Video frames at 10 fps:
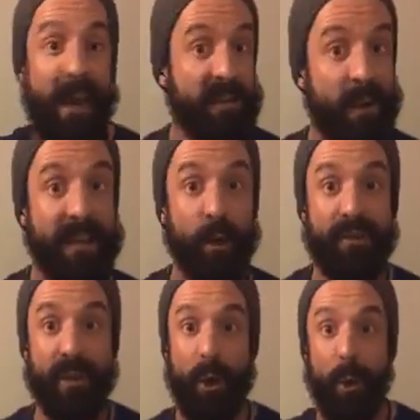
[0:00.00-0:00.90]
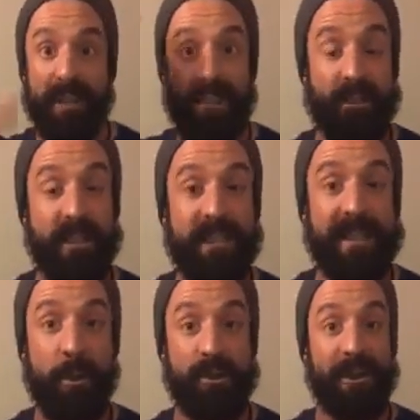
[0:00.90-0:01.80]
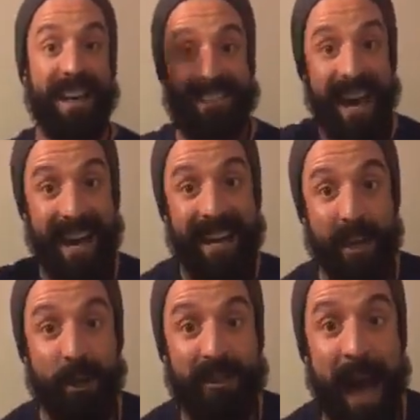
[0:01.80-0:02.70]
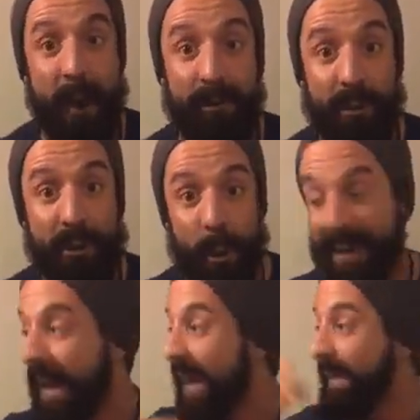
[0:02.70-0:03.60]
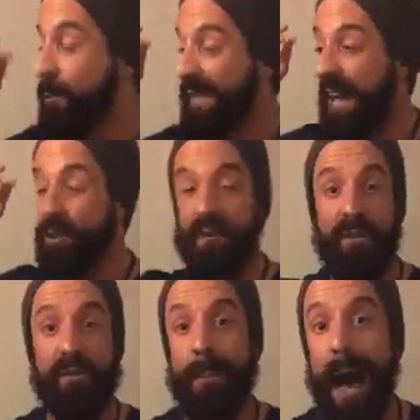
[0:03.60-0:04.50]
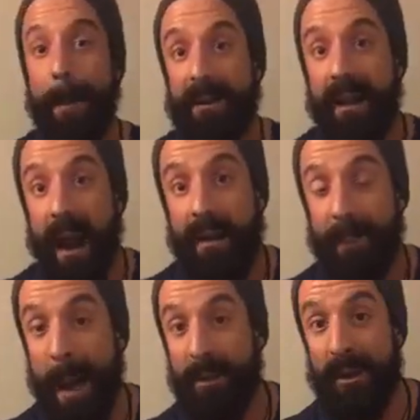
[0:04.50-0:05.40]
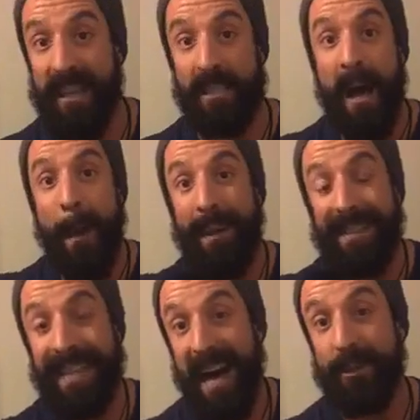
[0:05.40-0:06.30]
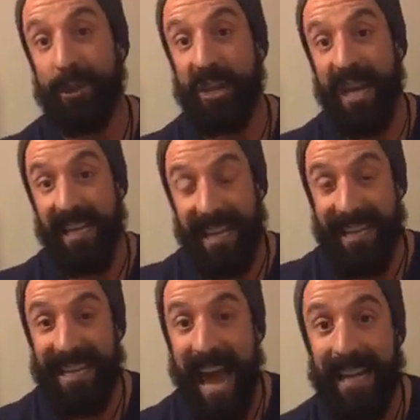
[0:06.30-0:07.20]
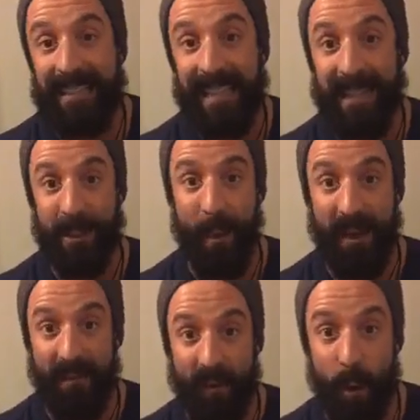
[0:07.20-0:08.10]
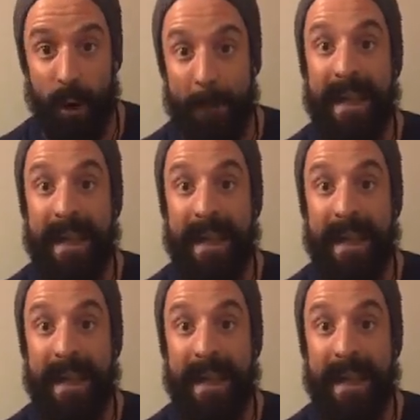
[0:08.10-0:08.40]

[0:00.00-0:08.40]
guys want to get over your cold in 36 hours or less, here's how you do it. This was actually first popularized by Dr. Cheney in 1924